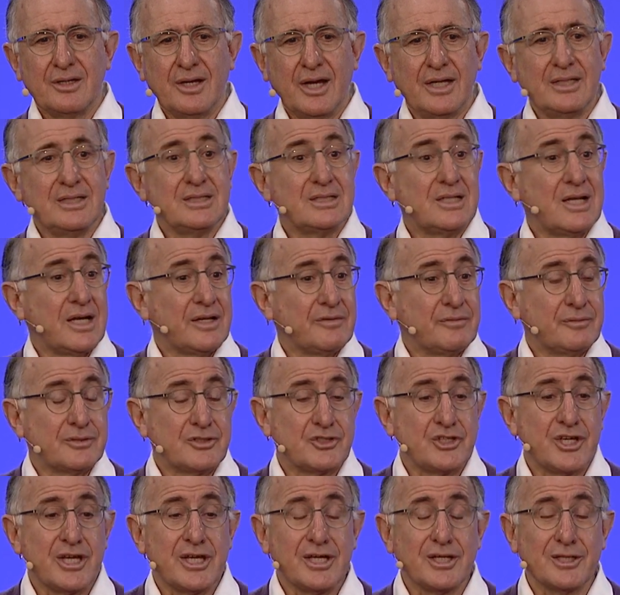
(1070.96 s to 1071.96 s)
And his life was
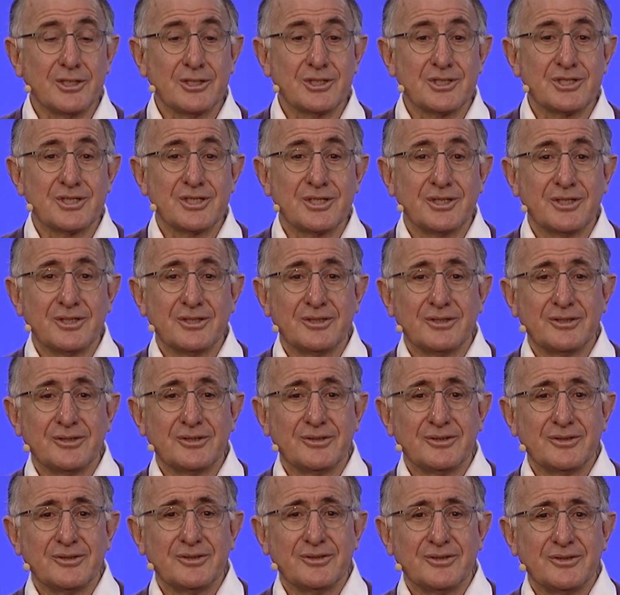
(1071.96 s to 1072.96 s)
changed.
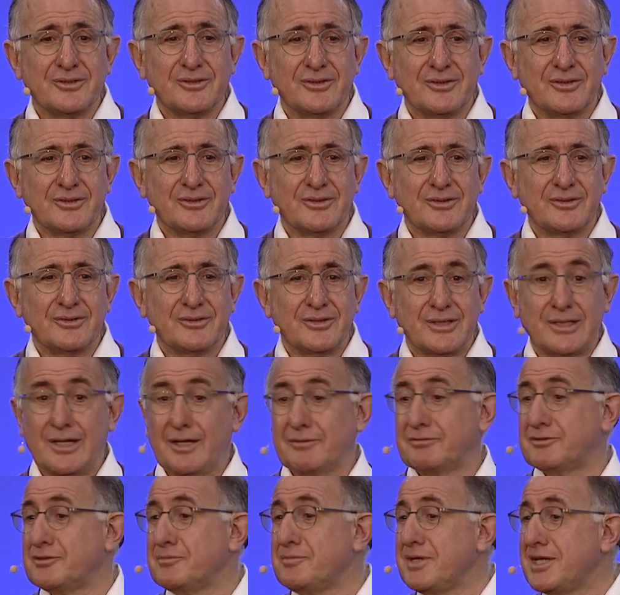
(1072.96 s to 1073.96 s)
I'd
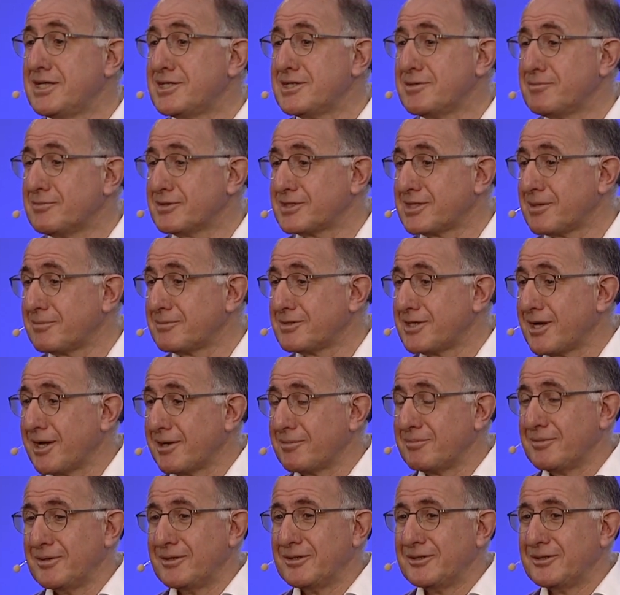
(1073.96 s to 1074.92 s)
love to meet him sometime